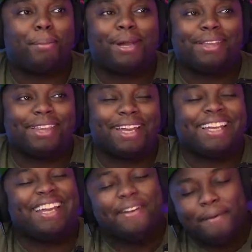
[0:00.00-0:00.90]
but like,
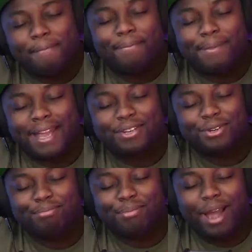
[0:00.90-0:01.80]

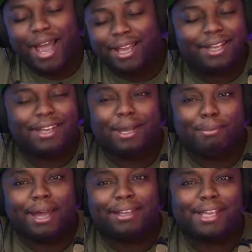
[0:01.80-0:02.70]
actually, I take
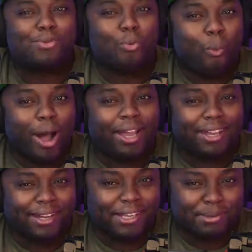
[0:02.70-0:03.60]
it back. That's why
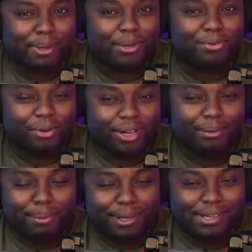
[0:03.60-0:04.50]
he needs to be a
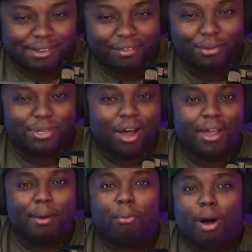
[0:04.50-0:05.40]
droid, because if you saw
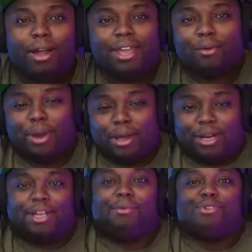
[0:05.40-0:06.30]
him walking around
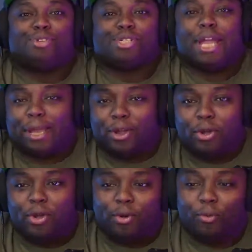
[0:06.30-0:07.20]
and he was just like,
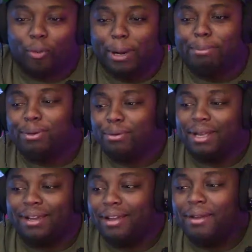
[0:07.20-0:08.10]
ripped, you're
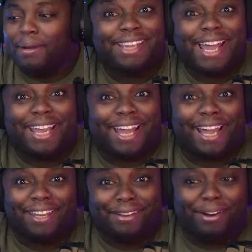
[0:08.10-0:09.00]
like that
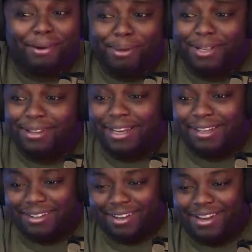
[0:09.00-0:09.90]
guy, you know what I mean?
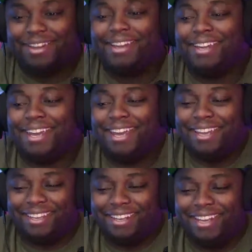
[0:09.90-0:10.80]
Like,
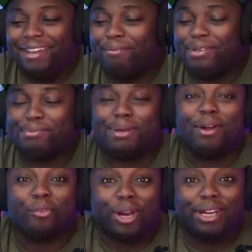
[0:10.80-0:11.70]
yeah, he can't just be
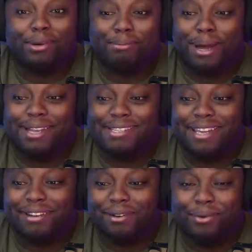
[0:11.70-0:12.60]
a random
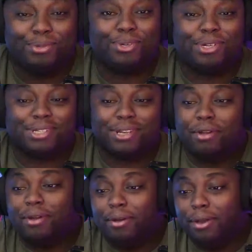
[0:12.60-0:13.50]
bystander who's just,
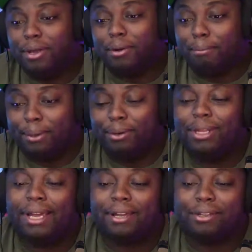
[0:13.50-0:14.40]
you know, built
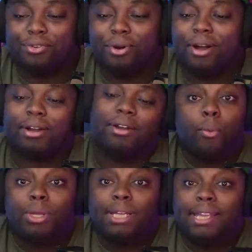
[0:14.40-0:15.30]
like a truck.
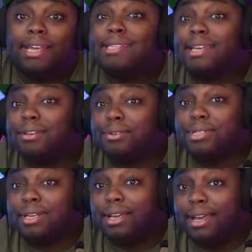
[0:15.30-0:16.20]
One thing that is
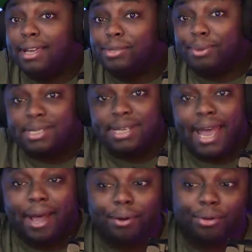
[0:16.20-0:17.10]
interesting is we see
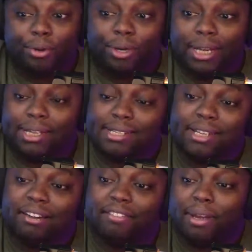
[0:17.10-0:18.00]
how dirty and
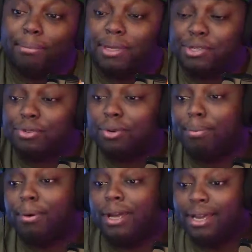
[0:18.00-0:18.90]
scuffed up this
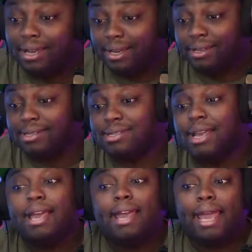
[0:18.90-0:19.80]
trooper is,
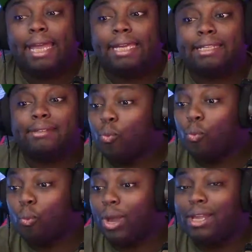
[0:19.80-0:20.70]
and
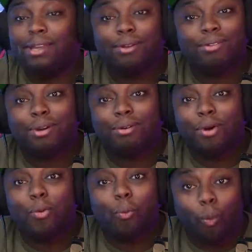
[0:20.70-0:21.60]
we don't
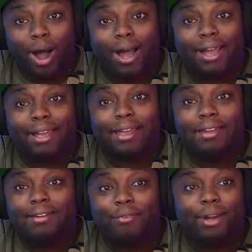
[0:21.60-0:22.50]
know why,
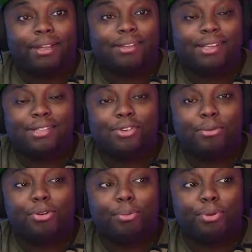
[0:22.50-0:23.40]
right? These
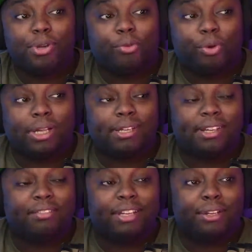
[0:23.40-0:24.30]
stormtroopers are
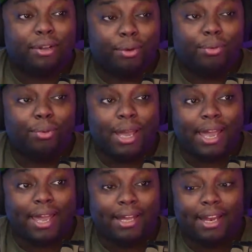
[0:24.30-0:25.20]
relatively new,
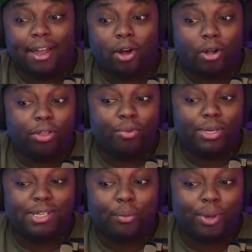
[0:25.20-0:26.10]
and all the
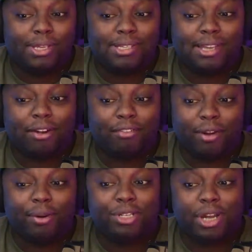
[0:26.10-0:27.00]
ones that we see are
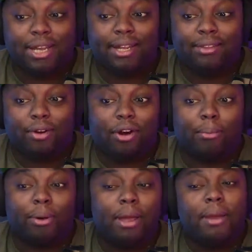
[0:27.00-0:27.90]
very shiny in their
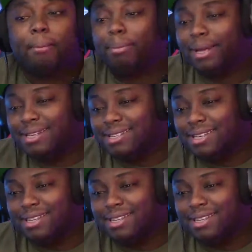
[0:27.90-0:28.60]
armor. Plus,